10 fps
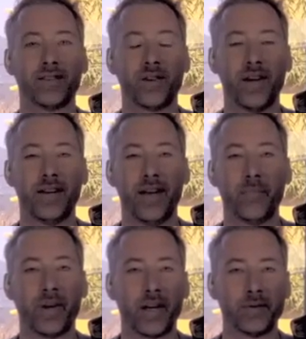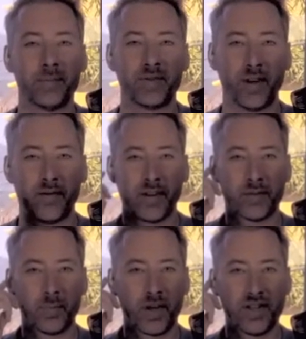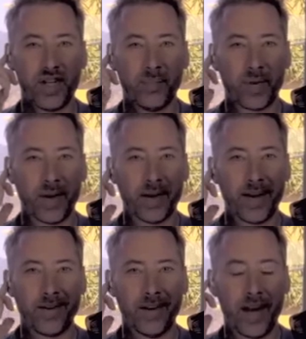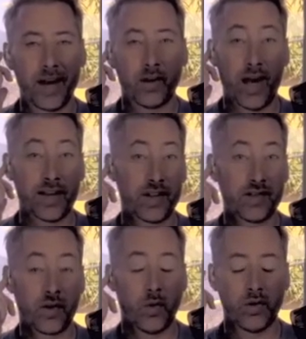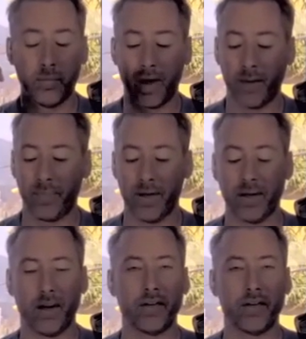That's great. Yeah, pick up some silver. It's pretty cheap right now, as is gold, in my opinion.